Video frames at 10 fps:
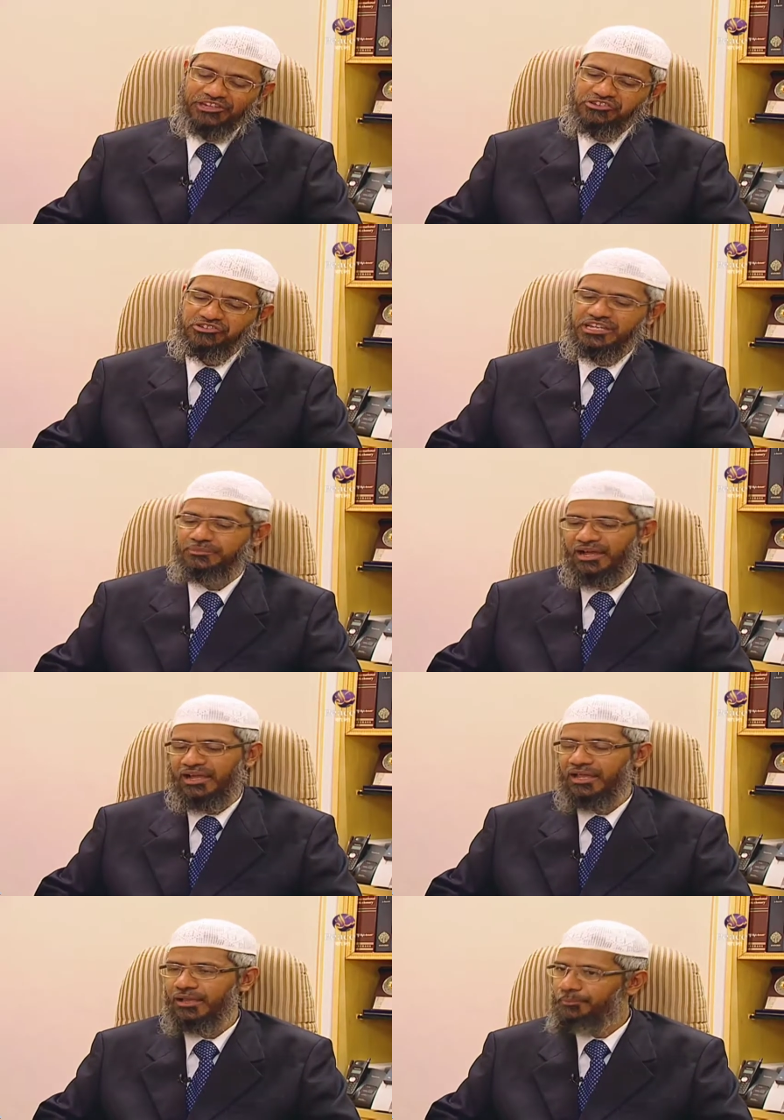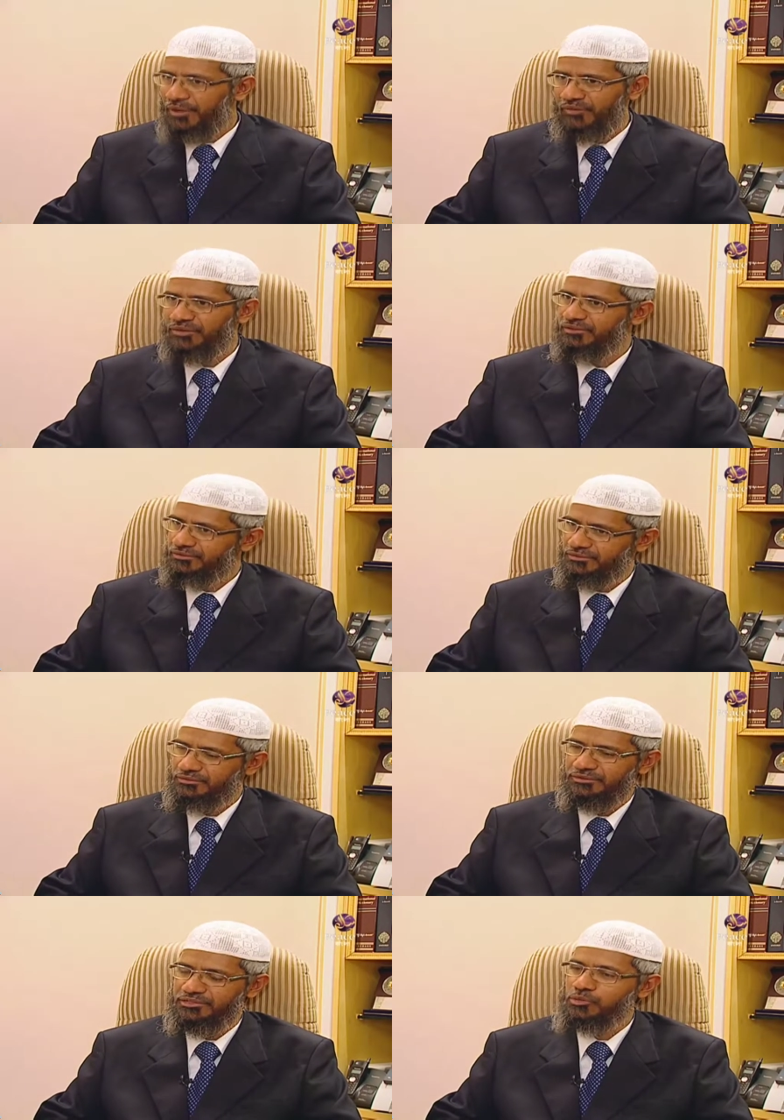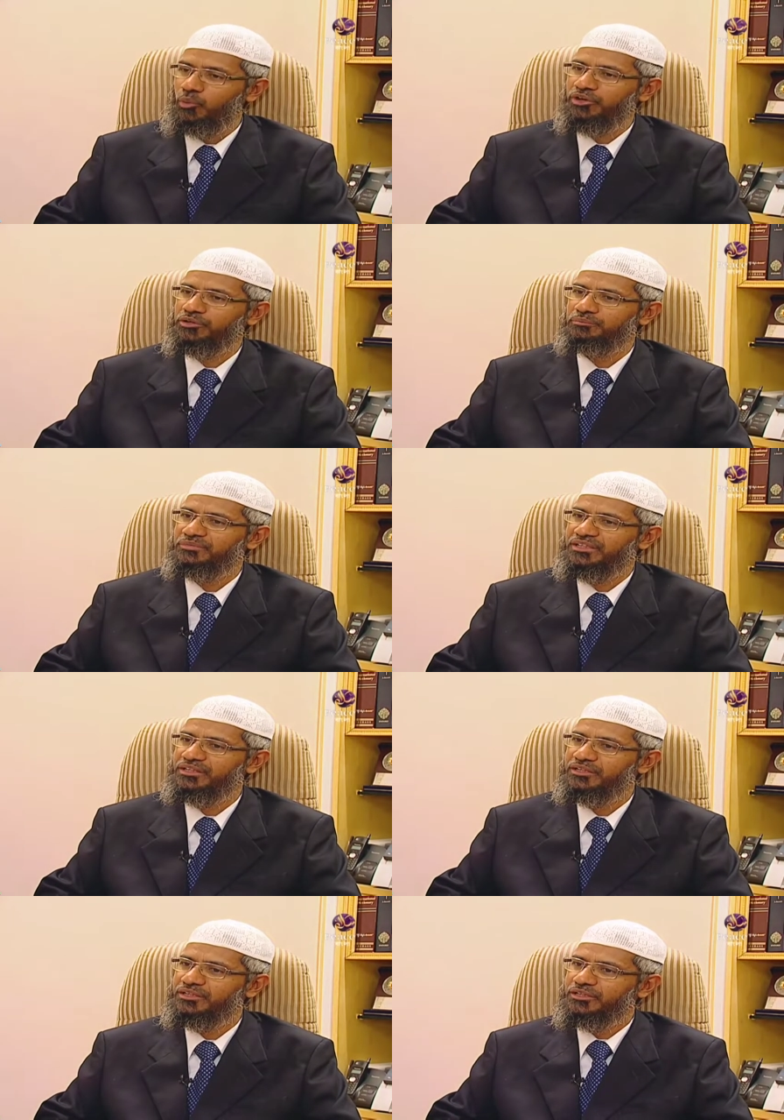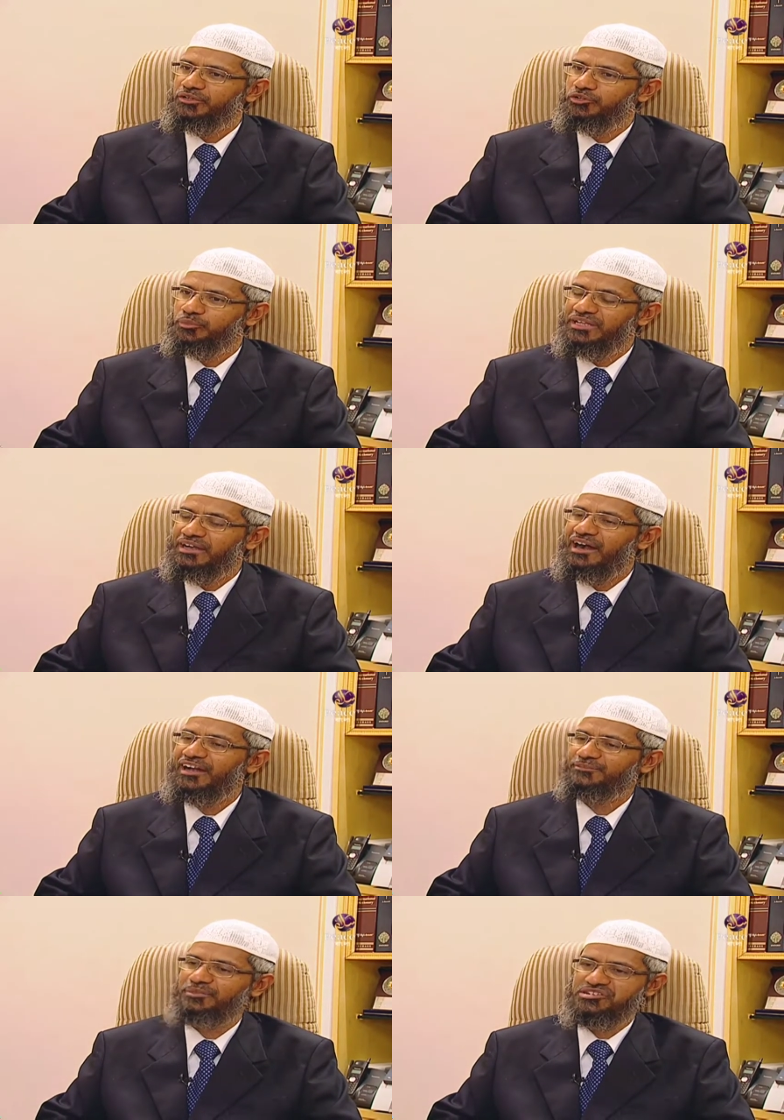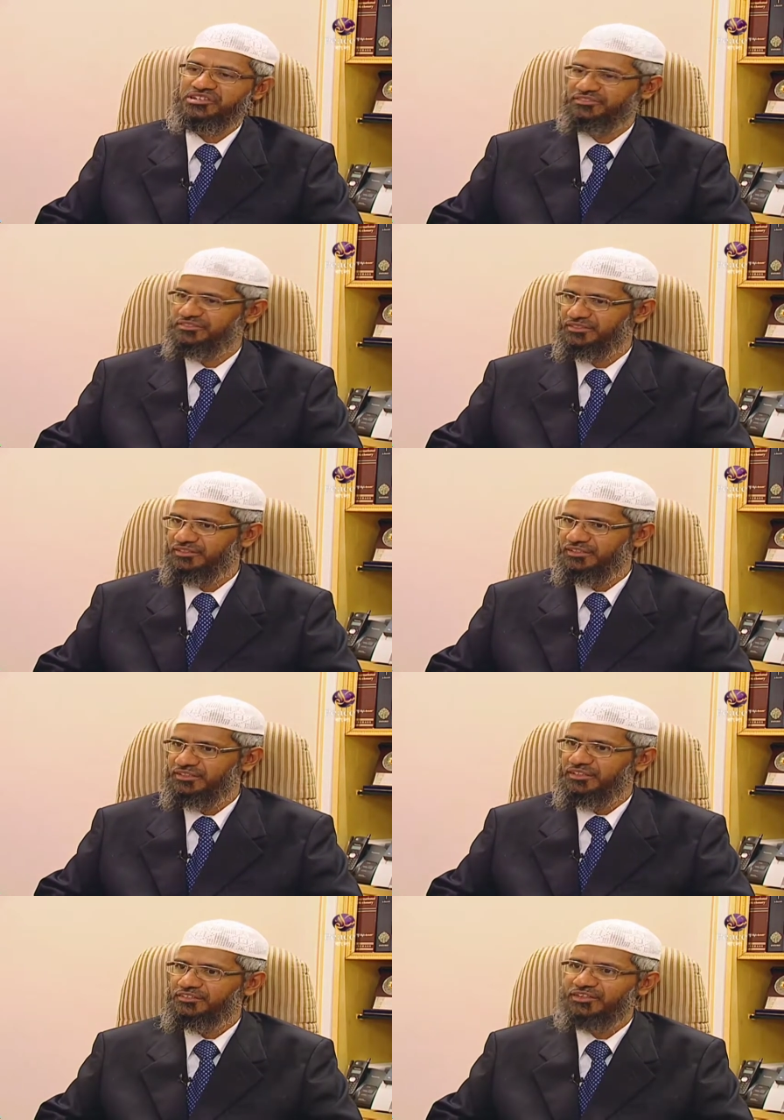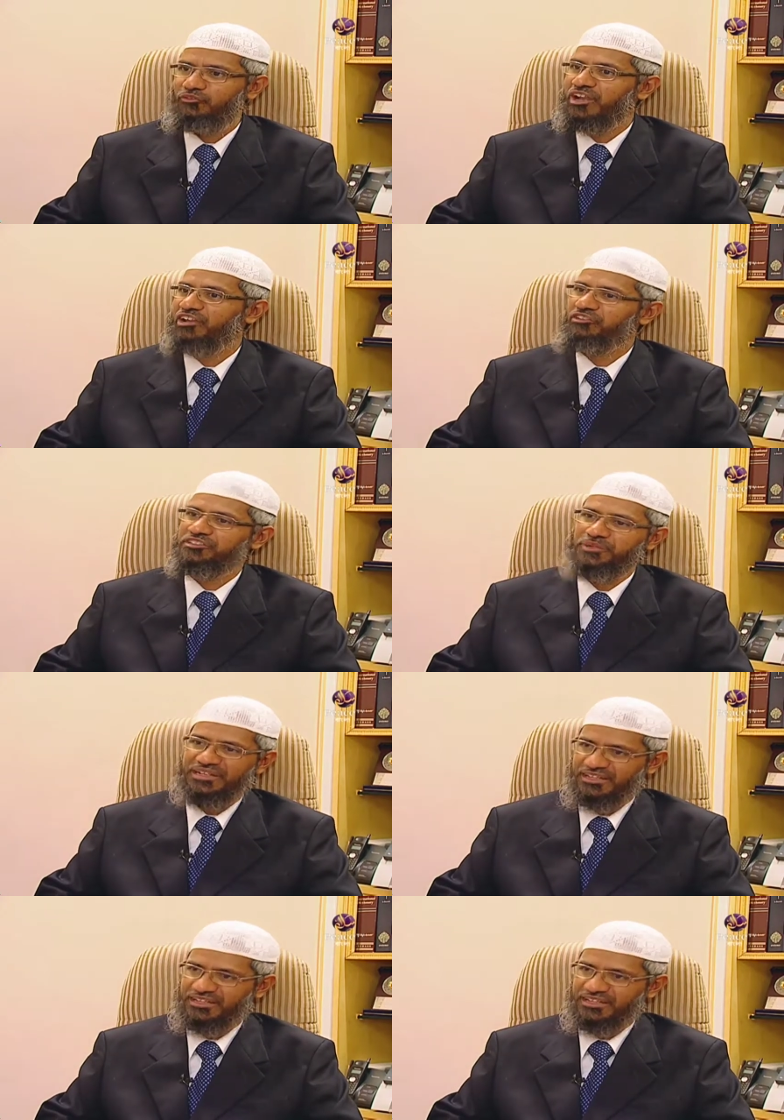Actually, initially, my mother, she wanted me to be a heart specialist, someone like Chris